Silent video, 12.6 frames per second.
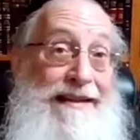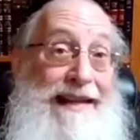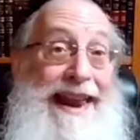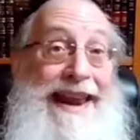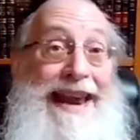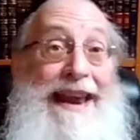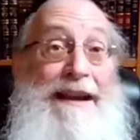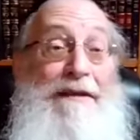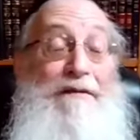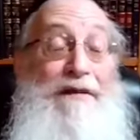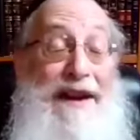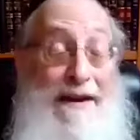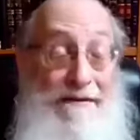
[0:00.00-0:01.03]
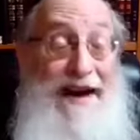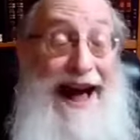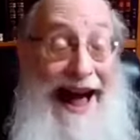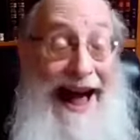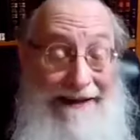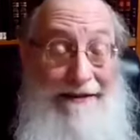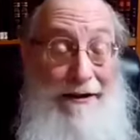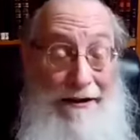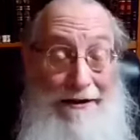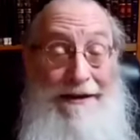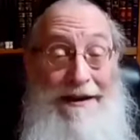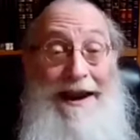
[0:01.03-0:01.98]
that even
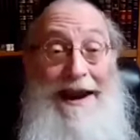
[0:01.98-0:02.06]
va'ata,